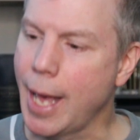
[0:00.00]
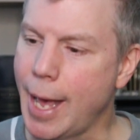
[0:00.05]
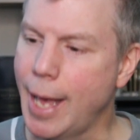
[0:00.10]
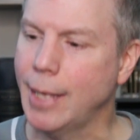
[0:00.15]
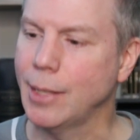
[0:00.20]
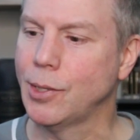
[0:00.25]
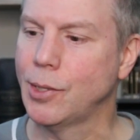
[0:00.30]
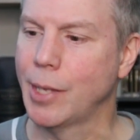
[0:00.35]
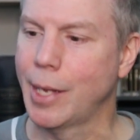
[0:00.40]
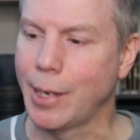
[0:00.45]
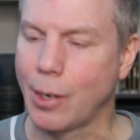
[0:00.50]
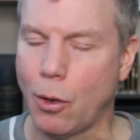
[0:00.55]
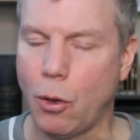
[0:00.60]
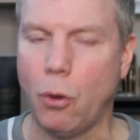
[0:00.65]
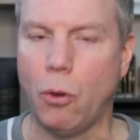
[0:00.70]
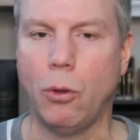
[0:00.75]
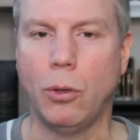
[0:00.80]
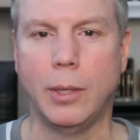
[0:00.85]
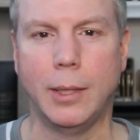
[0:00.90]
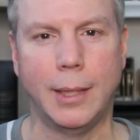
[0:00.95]
has that
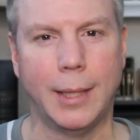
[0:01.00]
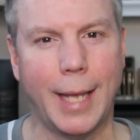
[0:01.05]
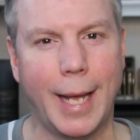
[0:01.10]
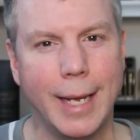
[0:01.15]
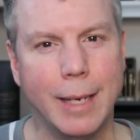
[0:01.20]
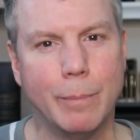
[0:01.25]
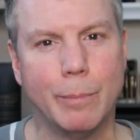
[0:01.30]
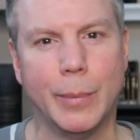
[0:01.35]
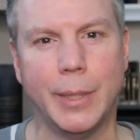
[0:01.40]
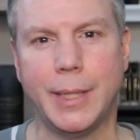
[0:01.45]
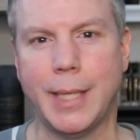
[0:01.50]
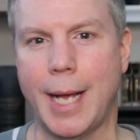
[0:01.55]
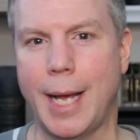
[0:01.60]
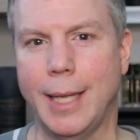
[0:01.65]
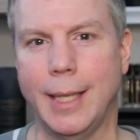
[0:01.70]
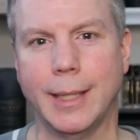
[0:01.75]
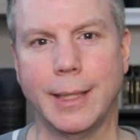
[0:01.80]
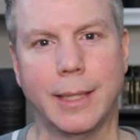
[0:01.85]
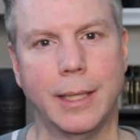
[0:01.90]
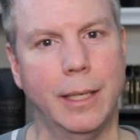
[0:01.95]
whole light
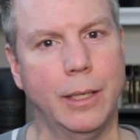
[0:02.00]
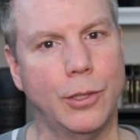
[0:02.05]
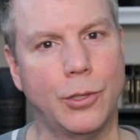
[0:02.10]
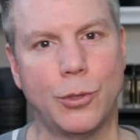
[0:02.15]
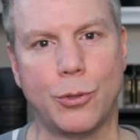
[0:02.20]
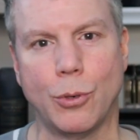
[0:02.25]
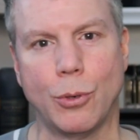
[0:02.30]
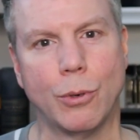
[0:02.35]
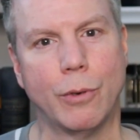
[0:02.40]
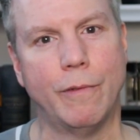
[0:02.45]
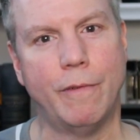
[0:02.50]
metallic tincture